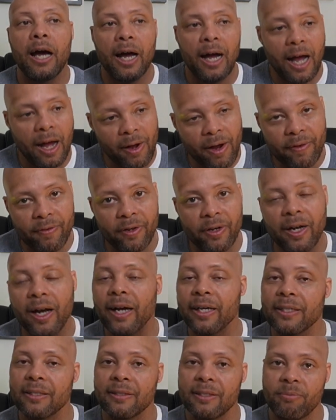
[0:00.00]
However,
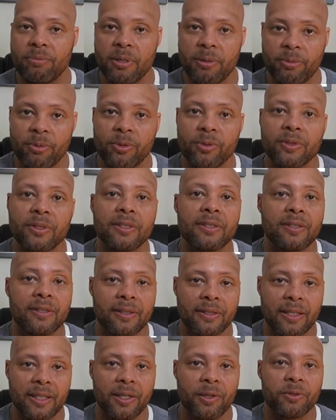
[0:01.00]
I can see people just,
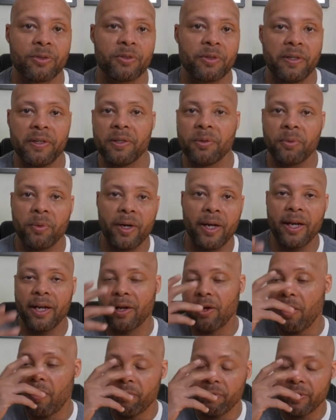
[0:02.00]
screaming away
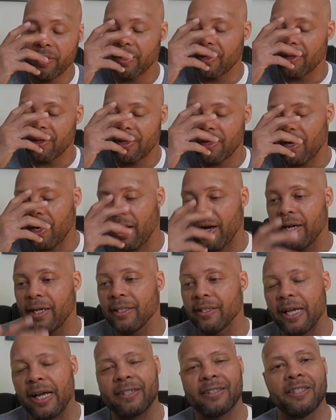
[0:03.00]
and covering their
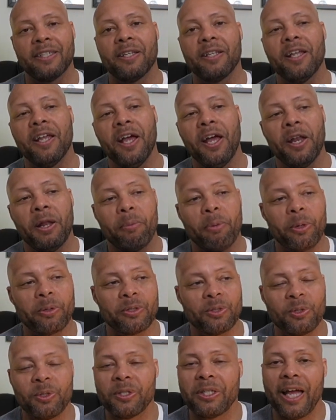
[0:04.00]
eyes. Actually, the
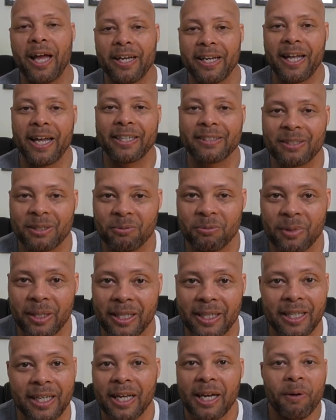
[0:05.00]
person who sat next to
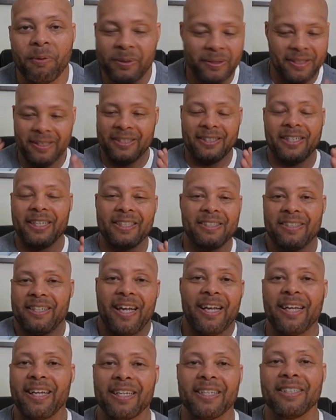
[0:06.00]
me was just like
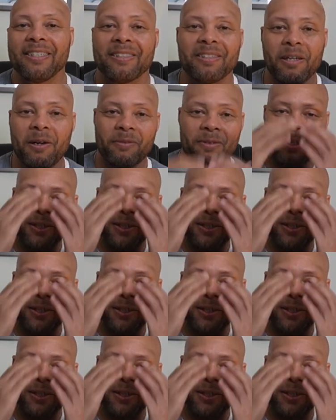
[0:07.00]
shaking and stuff